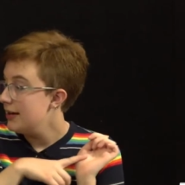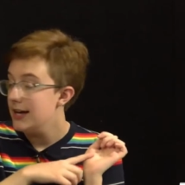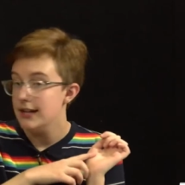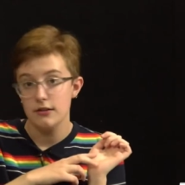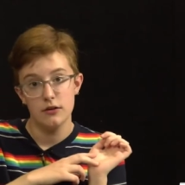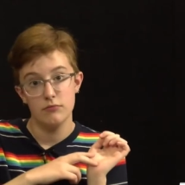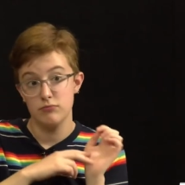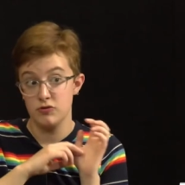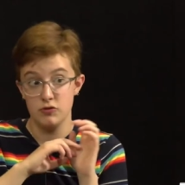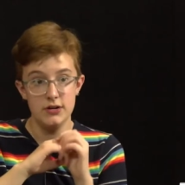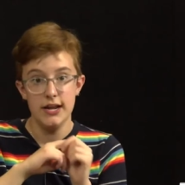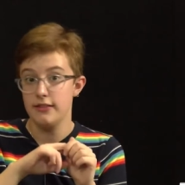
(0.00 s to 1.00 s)
It's a
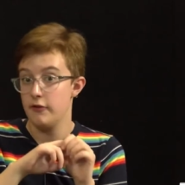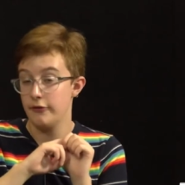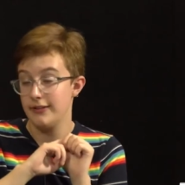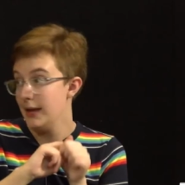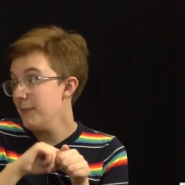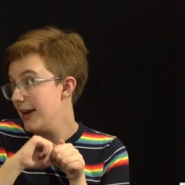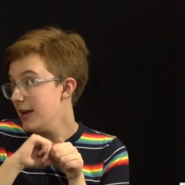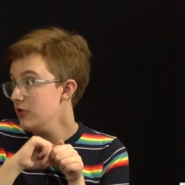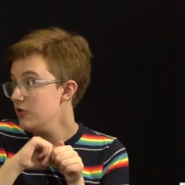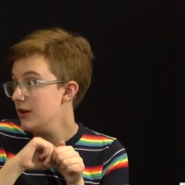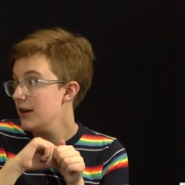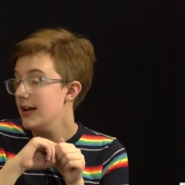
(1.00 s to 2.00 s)
good. They're the same
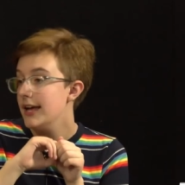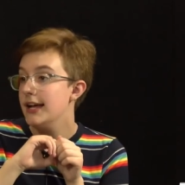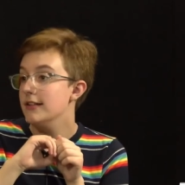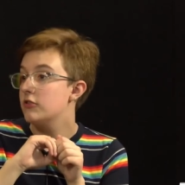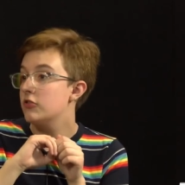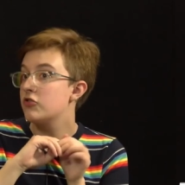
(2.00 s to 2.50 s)
age. It